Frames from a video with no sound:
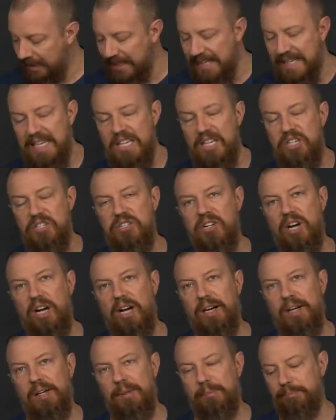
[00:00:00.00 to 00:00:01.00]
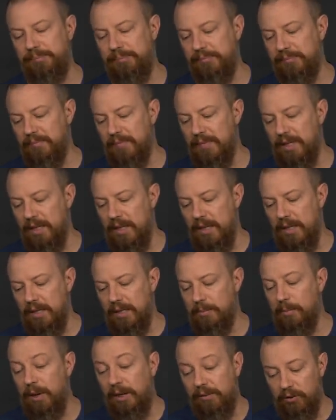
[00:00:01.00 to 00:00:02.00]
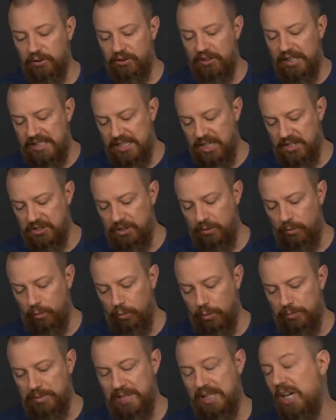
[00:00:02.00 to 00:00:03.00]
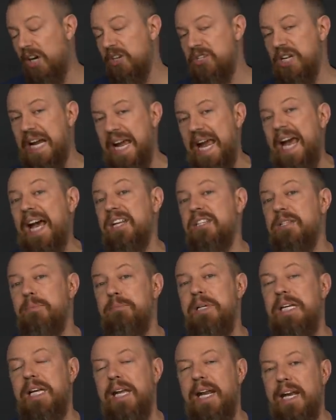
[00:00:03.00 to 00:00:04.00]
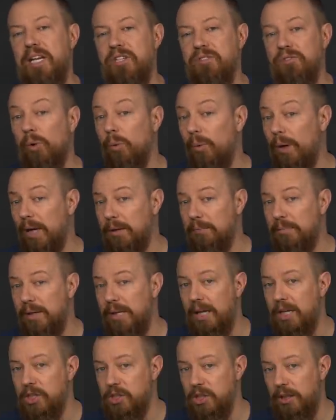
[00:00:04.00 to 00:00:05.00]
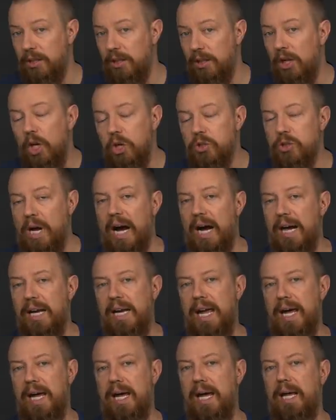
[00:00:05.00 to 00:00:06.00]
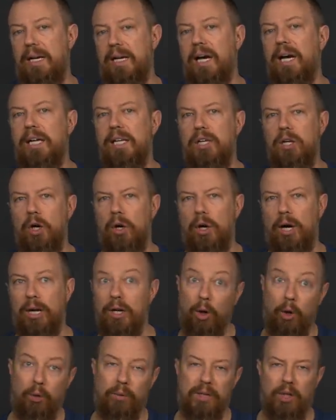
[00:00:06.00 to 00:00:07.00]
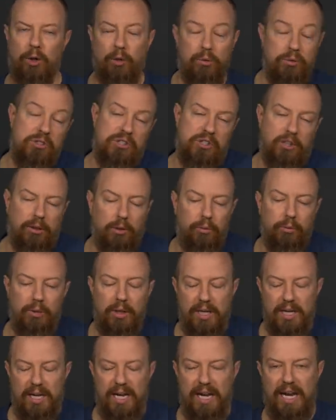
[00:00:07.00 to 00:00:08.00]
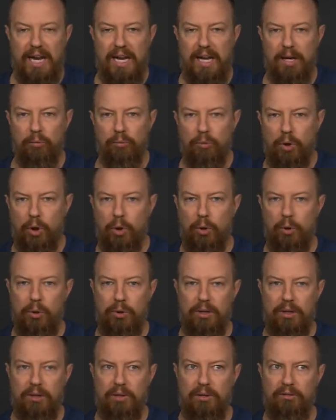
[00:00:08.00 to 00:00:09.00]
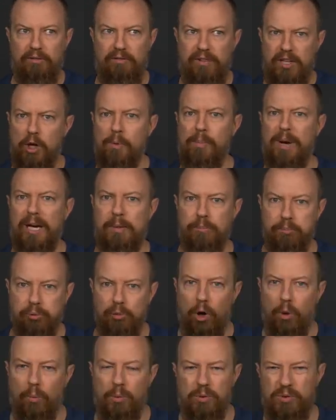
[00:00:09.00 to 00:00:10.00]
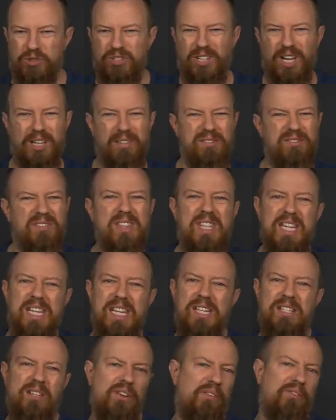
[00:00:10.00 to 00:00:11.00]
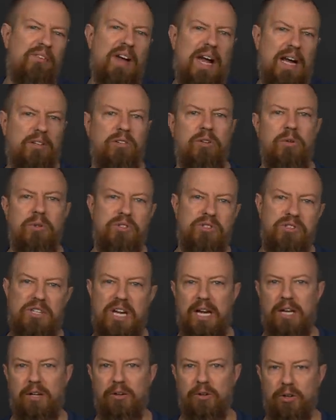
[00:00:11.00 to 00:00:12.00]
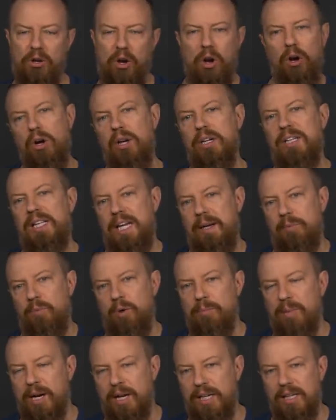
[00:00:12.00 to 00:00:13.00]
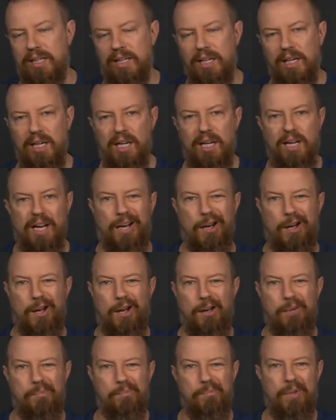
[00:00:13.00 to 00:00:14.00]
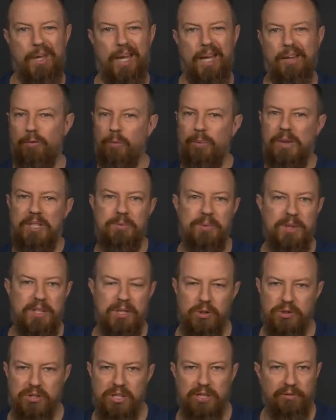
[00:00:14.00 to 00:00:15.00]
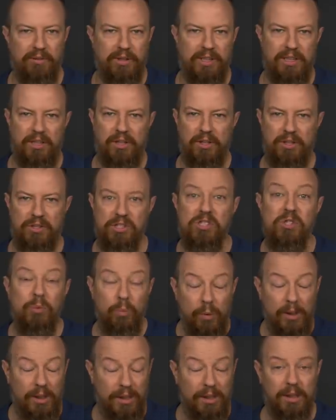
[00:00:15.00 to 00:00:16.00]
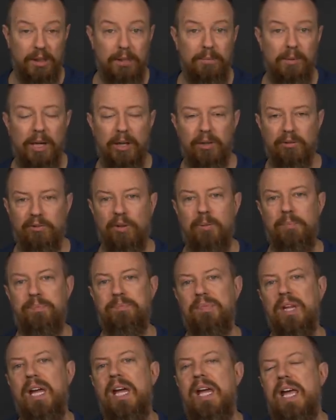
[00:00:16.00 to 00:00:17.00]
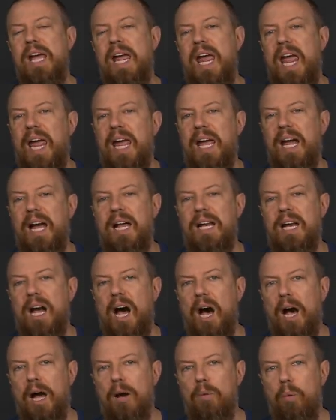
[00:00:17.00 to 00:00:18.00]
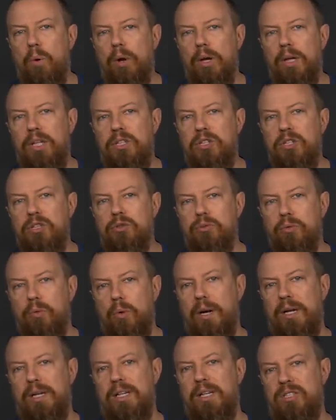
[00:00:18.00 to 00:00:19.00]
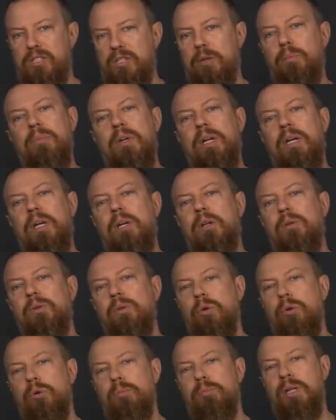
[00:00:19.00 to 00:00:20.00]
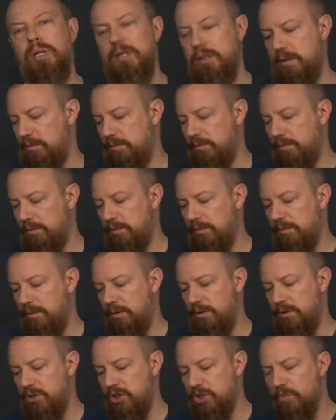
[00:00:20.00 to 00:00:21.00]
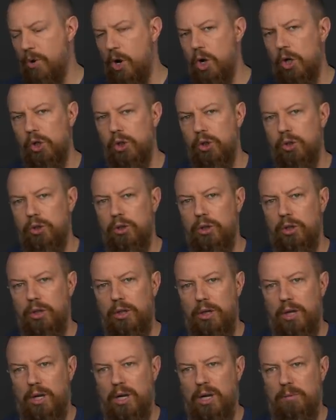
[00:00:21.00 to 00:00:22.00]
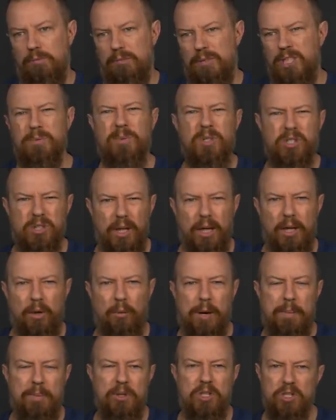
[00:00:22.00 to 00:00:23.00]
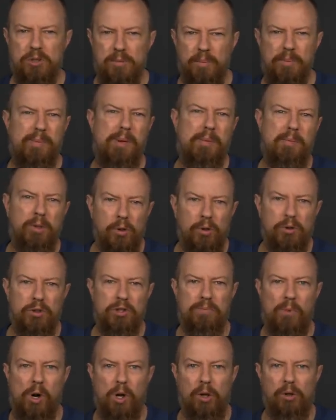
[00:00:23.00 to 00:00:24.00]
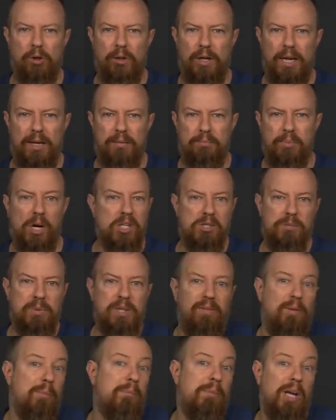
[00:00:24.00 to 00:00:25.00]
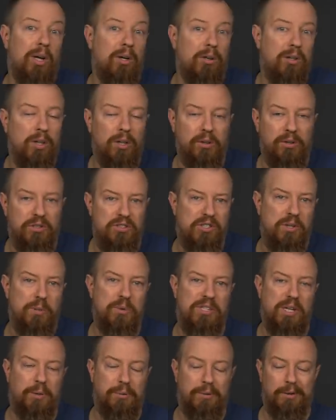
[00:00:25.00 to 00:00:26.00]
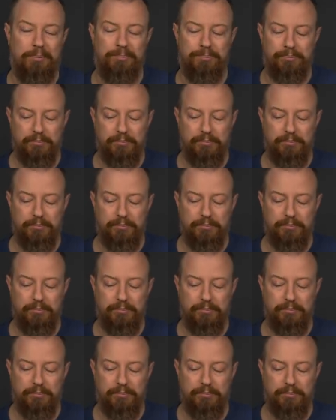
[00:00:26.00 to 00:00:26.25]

is, um, the microphones that I tested were because I asked B&H for a recommendation. So I had, I had, I already owned, still own, a Rode VideoMic Pro, which was kind of the de facto standard on-camera mic. Um, everybody's been using it for years. It's a really good microphone. And I wanted to try and get something a little bit smaller, um, not so much lighter weight, but just a little, maybe a little smaller and possibly even better. And let's see what's out there.